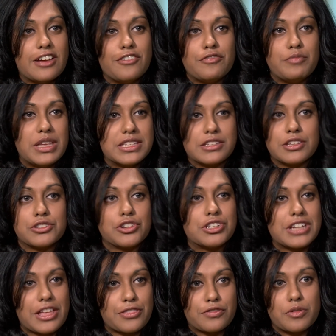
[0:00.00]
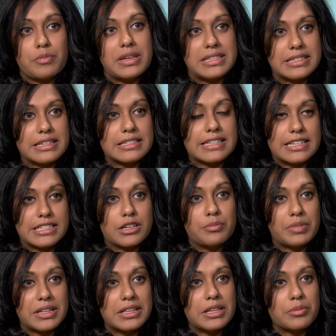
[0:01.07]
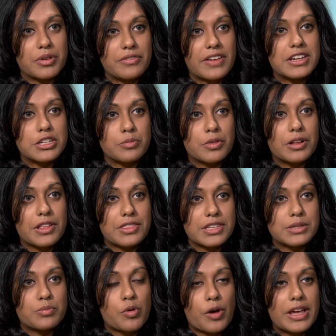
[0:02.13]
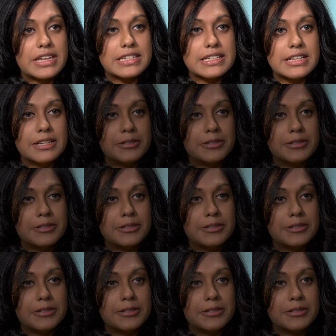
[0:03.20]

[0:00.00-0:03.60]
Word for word: of measles or death from measles is completely preventable at this point.